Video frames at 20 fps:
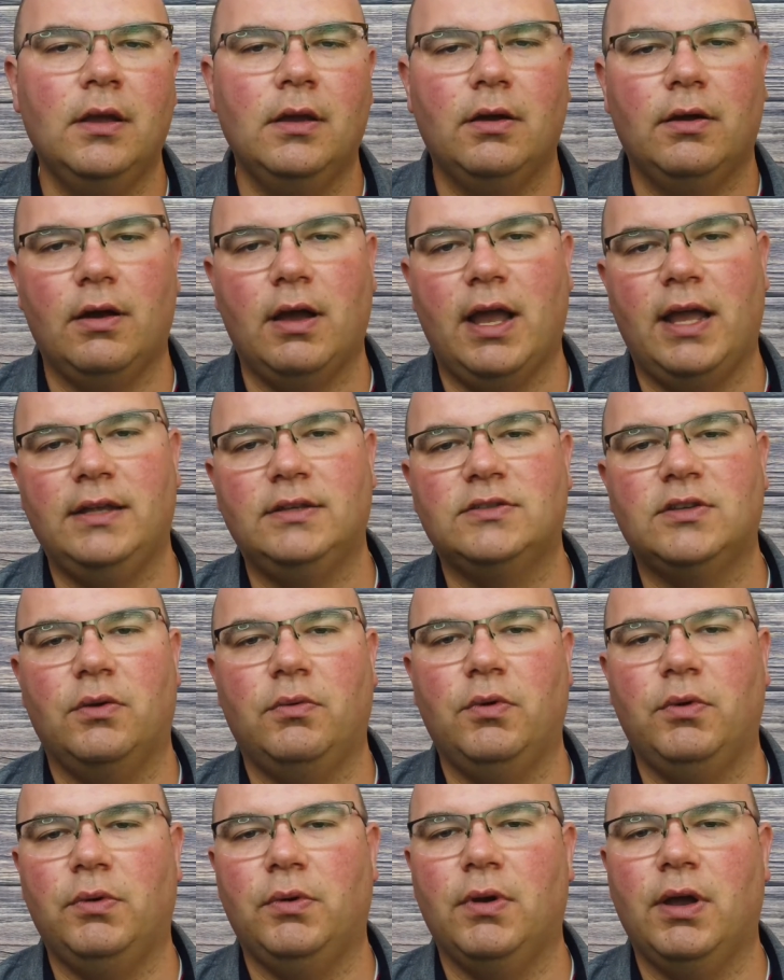Right, so
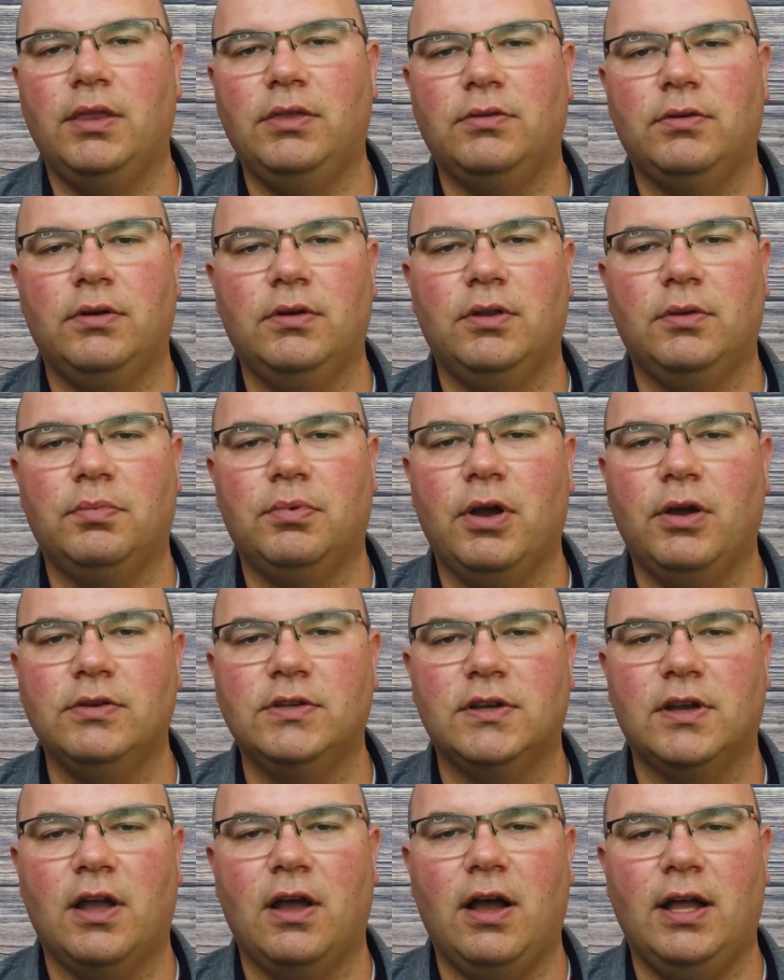when we run through the pros
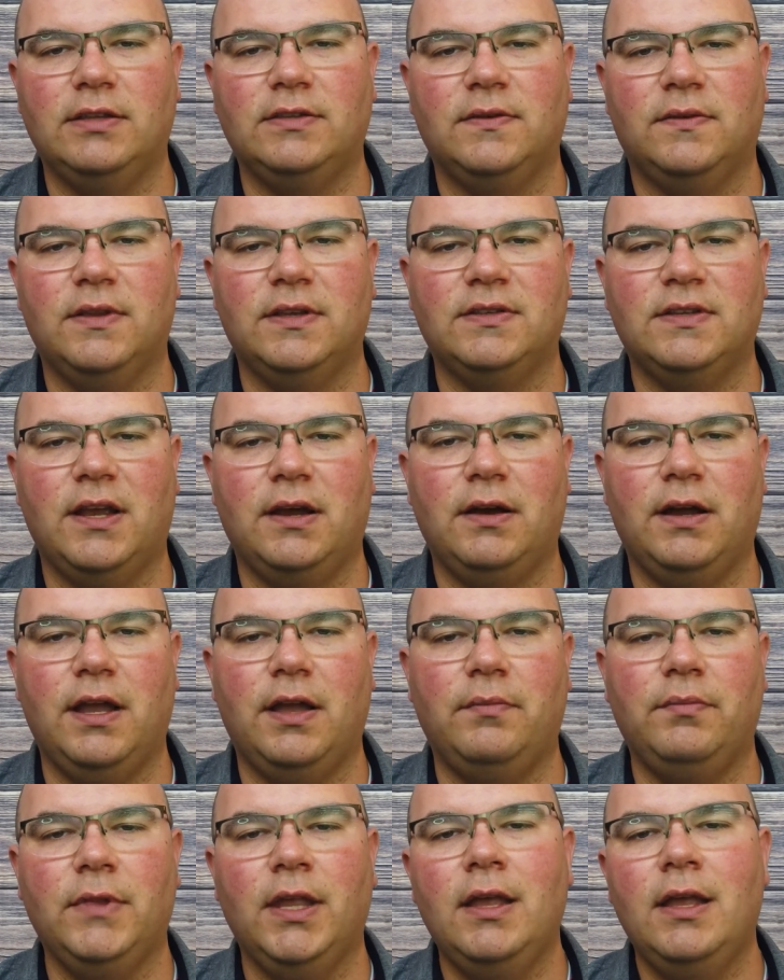and cons of this
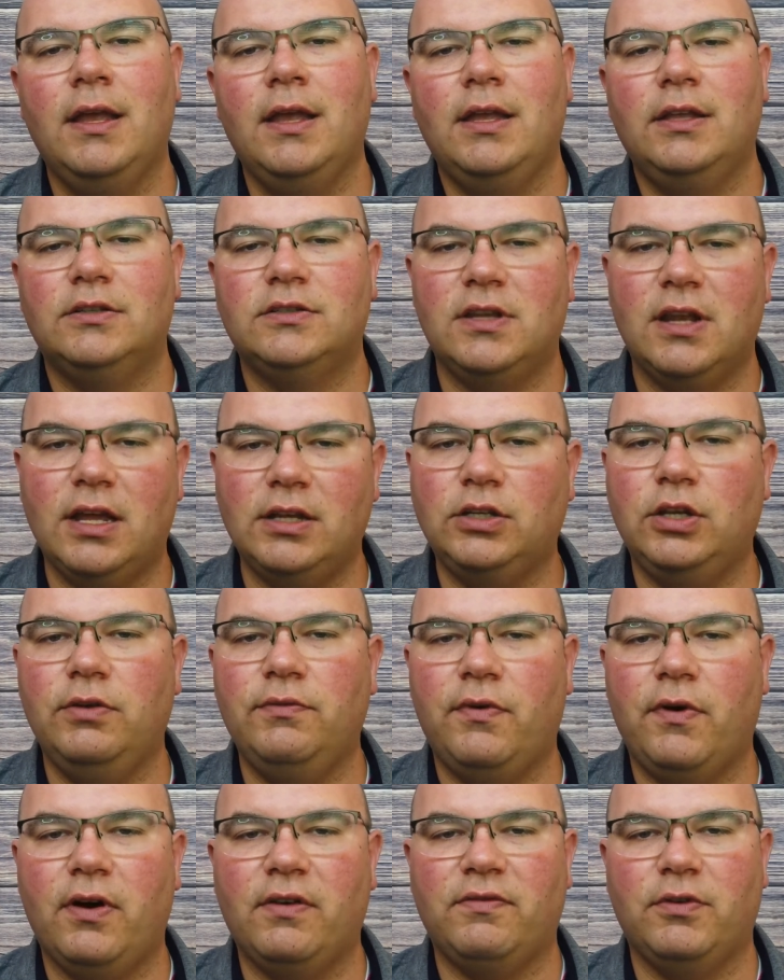area, it's not too
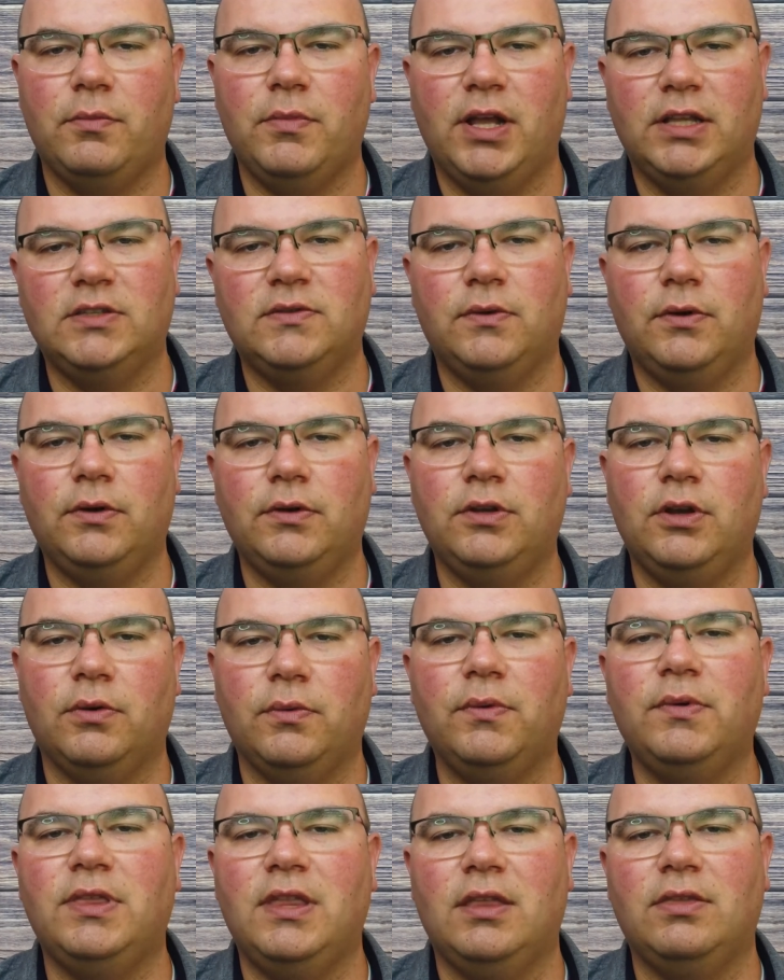far from Huntsville.
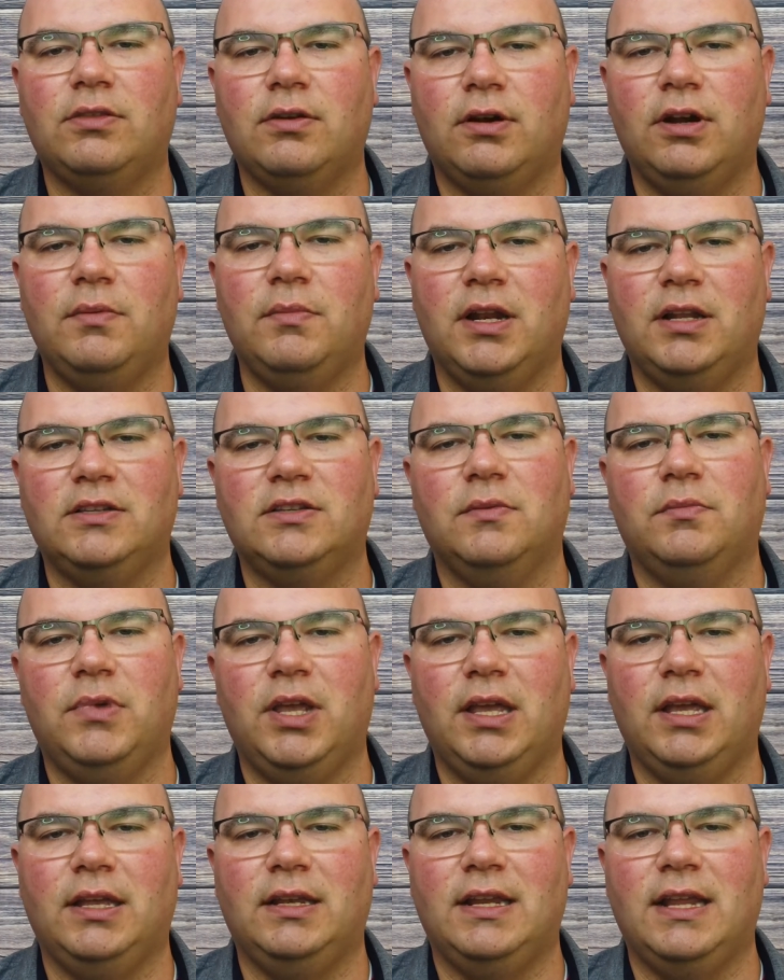You're within 30 minutes of
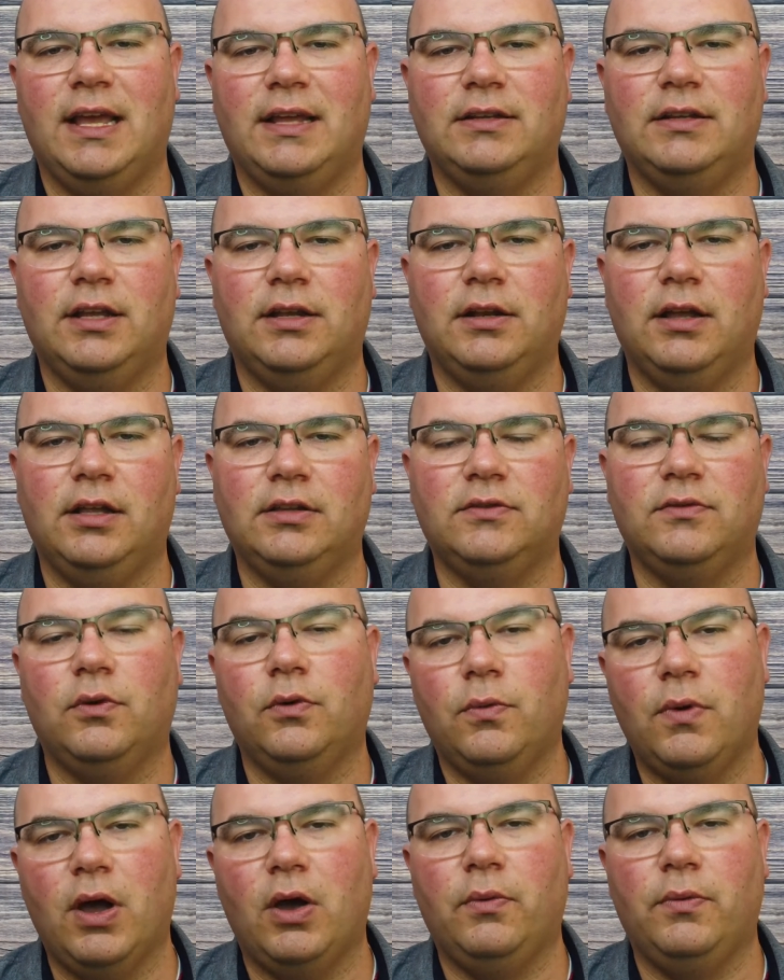being in downtown
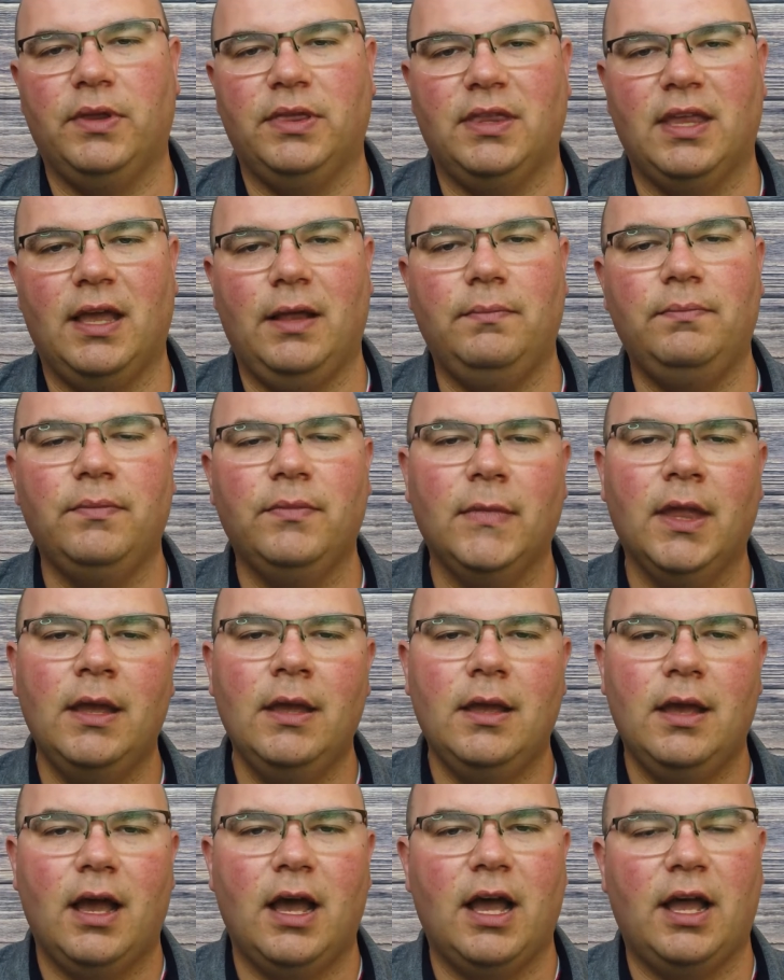Huntsville, well within.
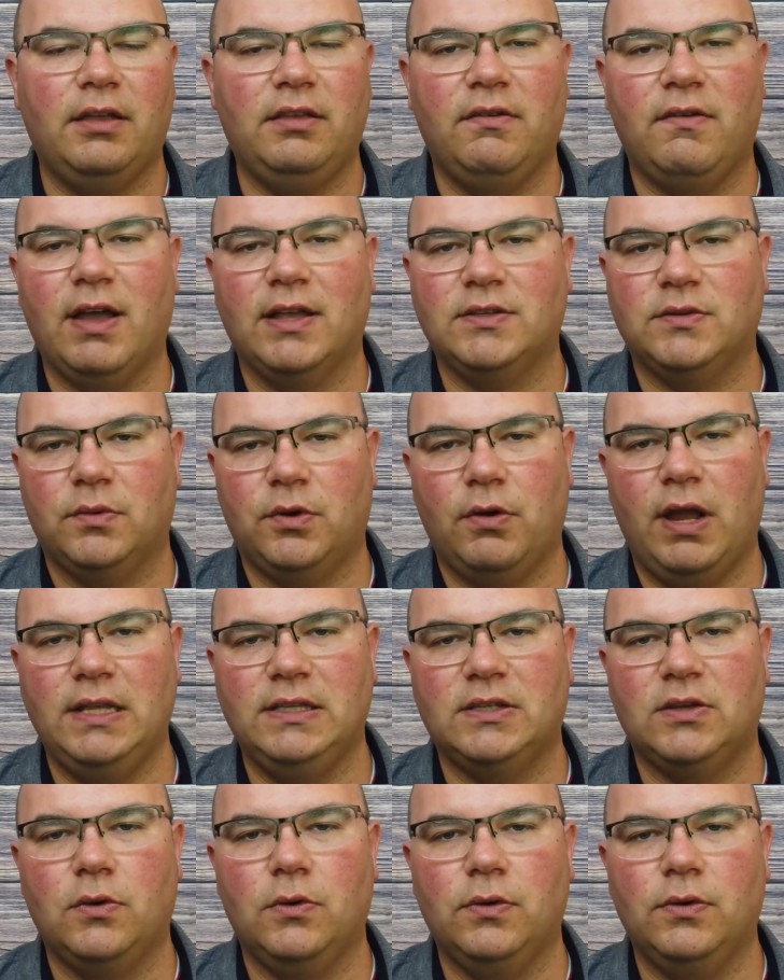You've got some
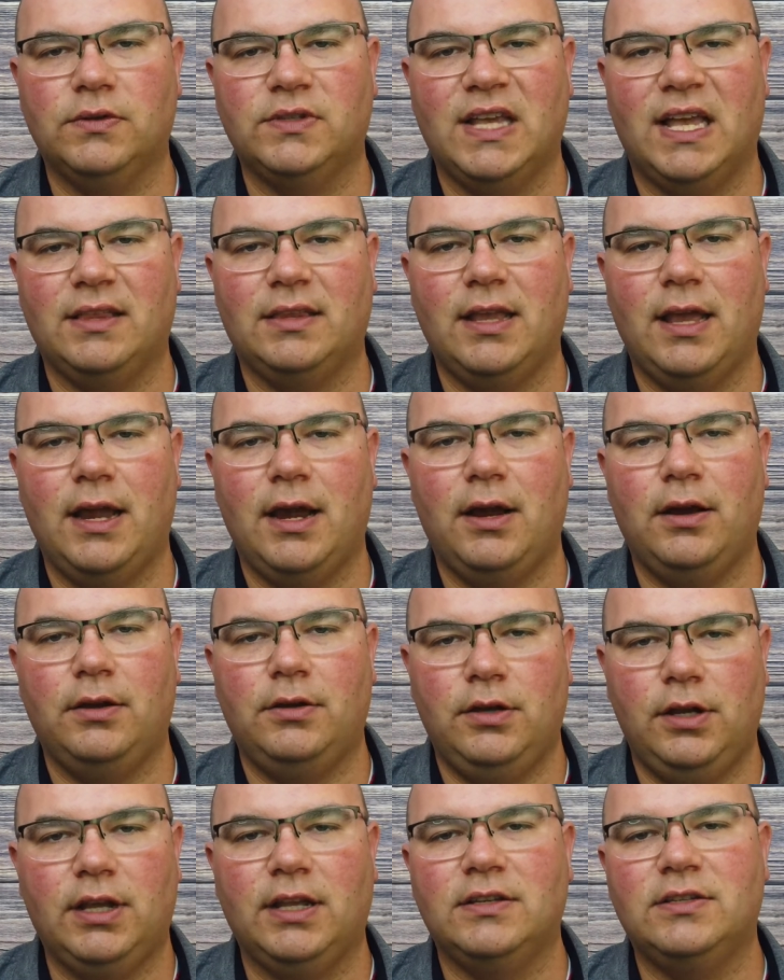great schools out there,
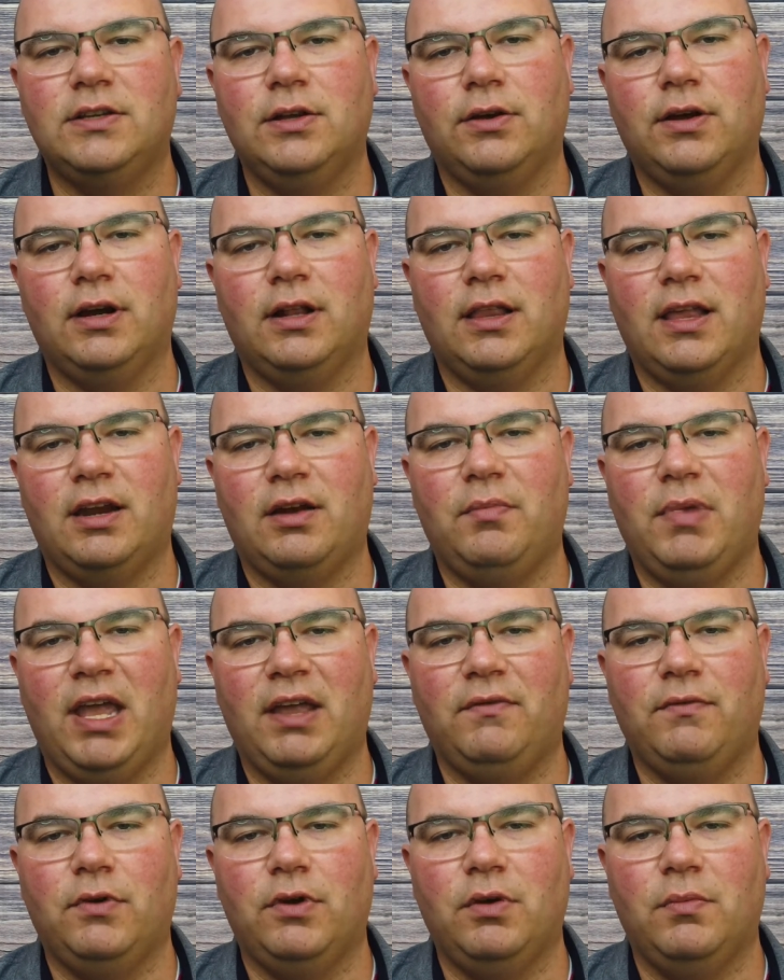and you can still get a lot of
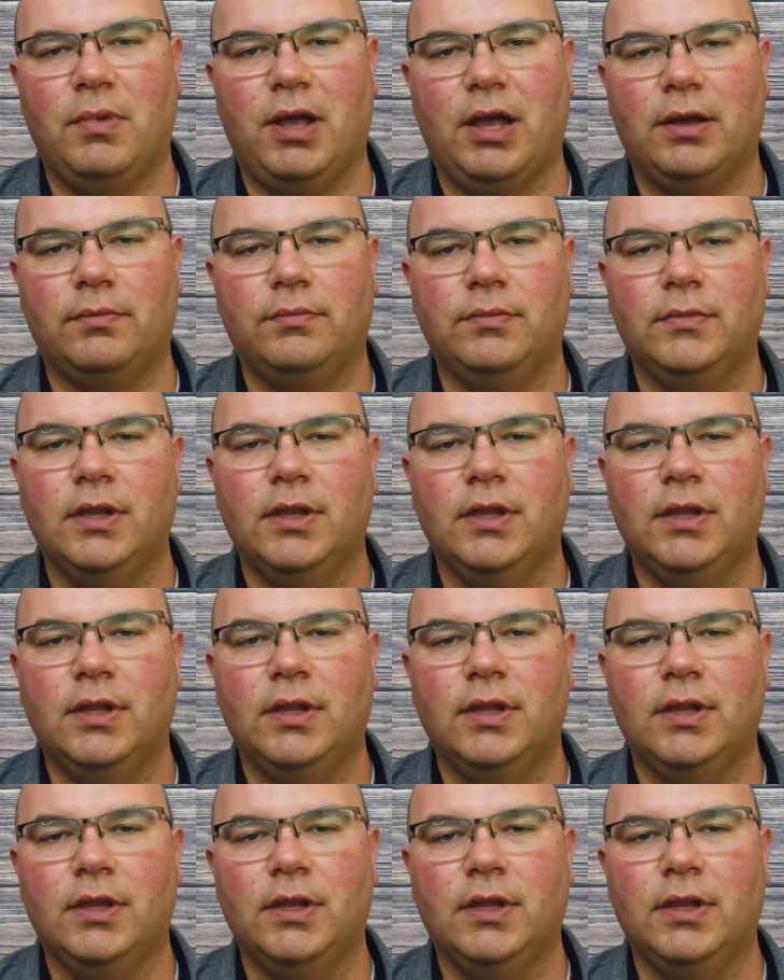bang for your buck.